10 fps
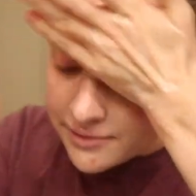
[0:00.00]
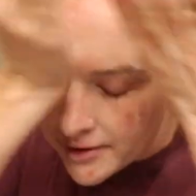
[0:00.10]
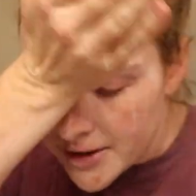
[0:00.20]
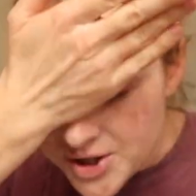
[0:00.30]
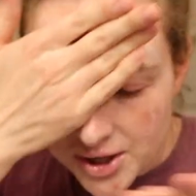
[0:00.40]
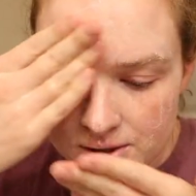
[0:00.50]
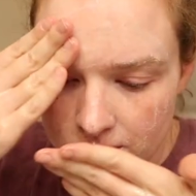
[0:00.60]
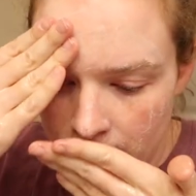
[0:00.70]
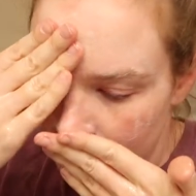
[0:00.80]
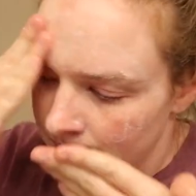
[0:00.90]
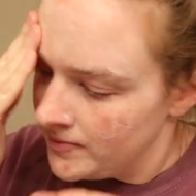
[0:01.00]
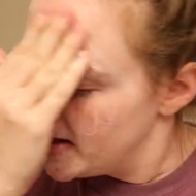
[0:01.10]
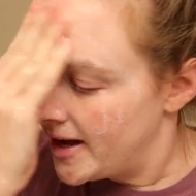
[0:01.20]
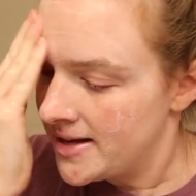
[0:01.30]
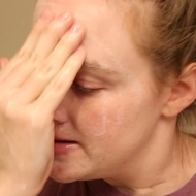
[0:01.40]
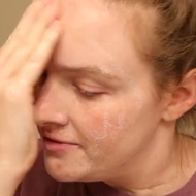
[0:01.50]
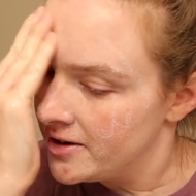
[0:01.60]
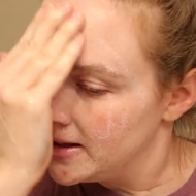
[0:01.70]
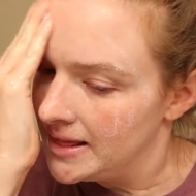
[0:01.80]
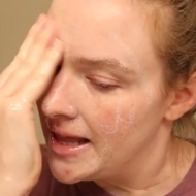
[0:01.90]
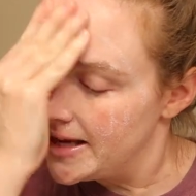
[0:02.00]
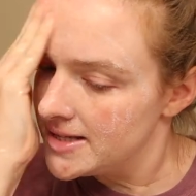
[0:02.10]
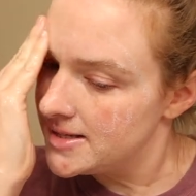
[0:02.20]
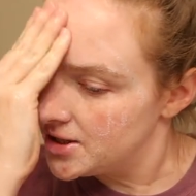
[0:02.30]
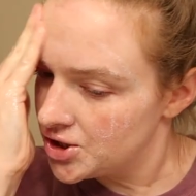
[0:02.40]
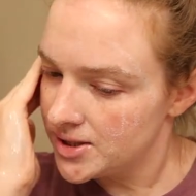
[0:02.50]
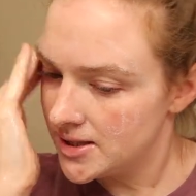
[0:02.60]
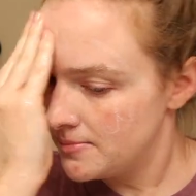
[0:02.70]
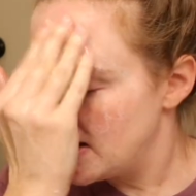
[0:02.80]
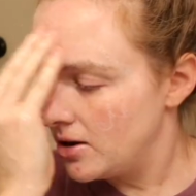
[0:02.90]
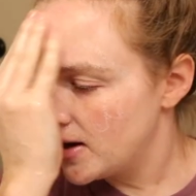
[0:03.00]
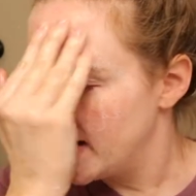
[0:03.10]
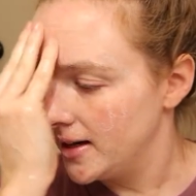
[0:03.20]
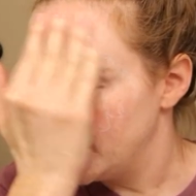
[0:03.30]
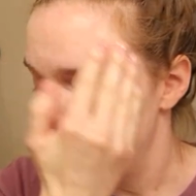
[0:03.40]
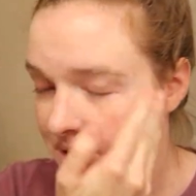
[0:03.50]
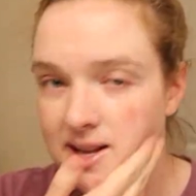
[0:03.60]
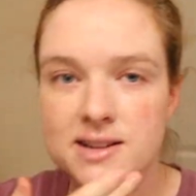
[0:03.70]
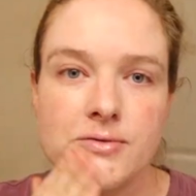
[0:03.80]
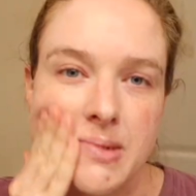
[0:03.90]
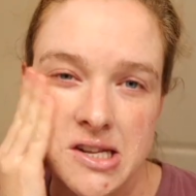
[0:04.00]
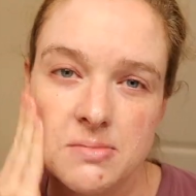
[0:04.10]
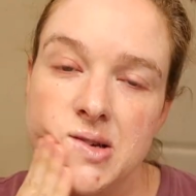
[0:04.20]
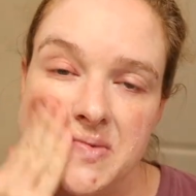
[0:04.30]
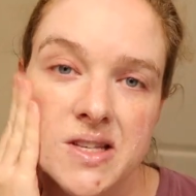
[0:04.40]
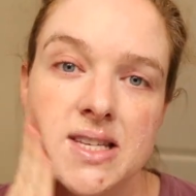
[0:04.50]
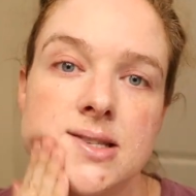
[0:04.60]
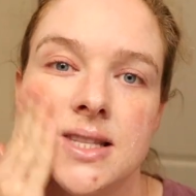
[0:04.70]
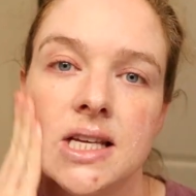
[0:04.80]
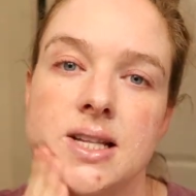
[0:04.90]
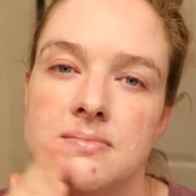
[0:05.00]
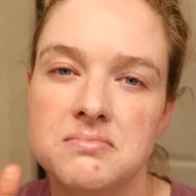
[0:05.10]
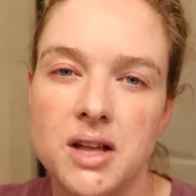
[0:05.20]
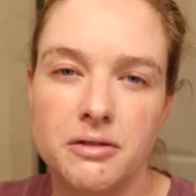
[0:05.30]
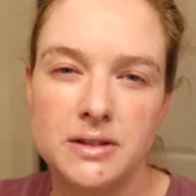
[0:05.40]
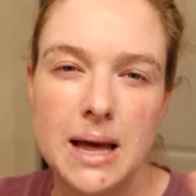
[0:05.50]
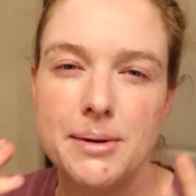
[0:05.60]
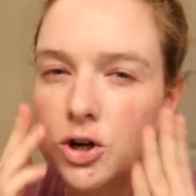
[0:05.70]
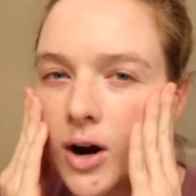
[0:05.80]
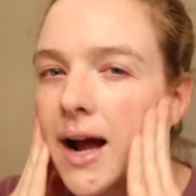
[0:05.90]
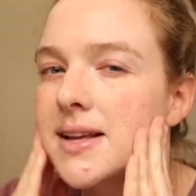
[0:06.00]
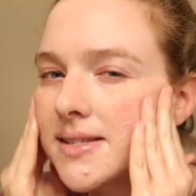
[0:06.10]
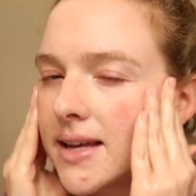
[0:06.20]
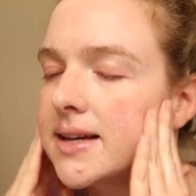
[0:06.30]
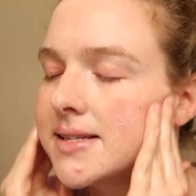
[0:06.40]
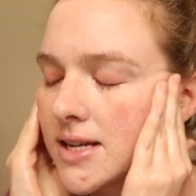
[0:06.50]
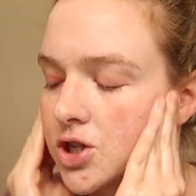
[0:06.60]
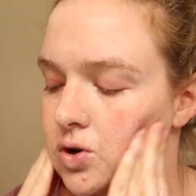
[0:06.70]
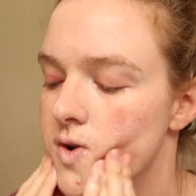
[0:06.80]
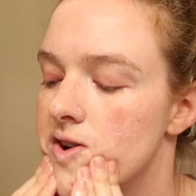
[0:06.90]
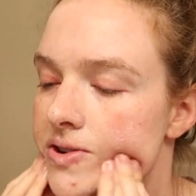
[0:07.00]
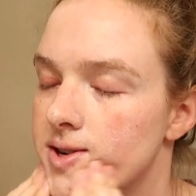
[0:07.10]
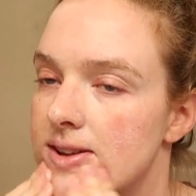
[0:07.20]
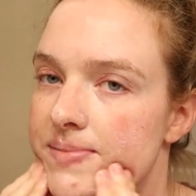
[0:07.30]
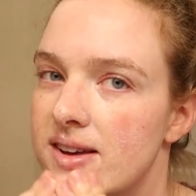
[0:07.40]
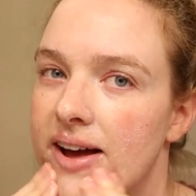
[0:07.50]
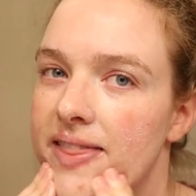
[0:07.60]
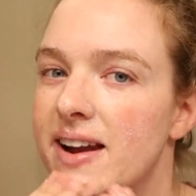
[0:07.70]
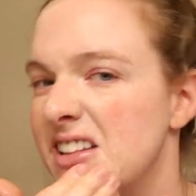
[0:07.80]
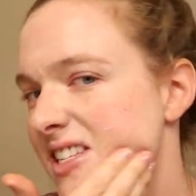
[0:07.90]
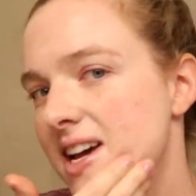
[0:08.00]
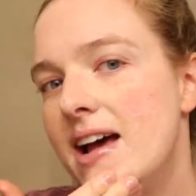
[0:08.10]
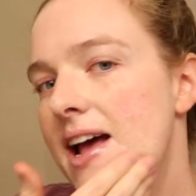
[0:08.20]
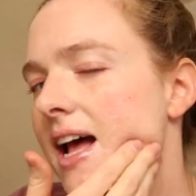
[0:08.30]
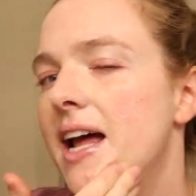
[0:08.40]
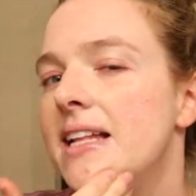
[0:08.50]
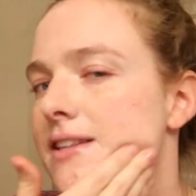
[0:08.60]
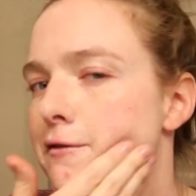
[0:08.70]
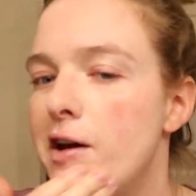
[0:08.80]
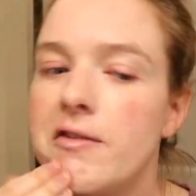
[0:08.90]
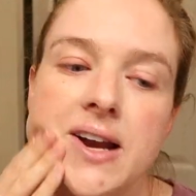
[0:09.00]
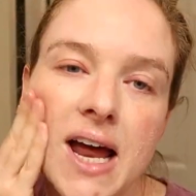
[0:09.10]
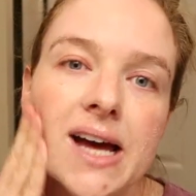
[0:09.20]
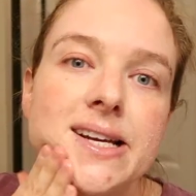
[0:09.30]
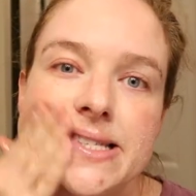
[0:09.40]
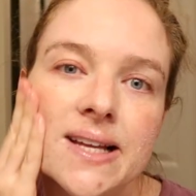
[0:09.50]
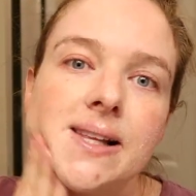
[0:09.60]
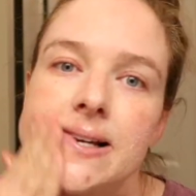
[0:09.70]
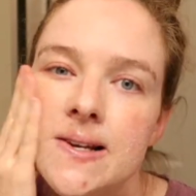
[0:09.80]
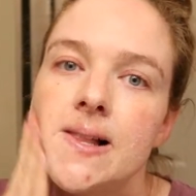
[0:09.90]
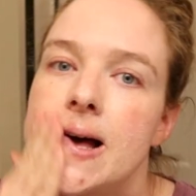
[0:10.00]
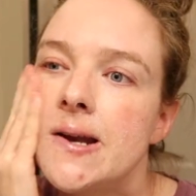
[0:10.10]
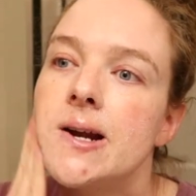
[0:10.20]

Very gentle. It has a very light citrus smell, kind of lemony. It reminds me of this, of lemongrass, like essential oil or something like that. It's very nice, I like it a lot.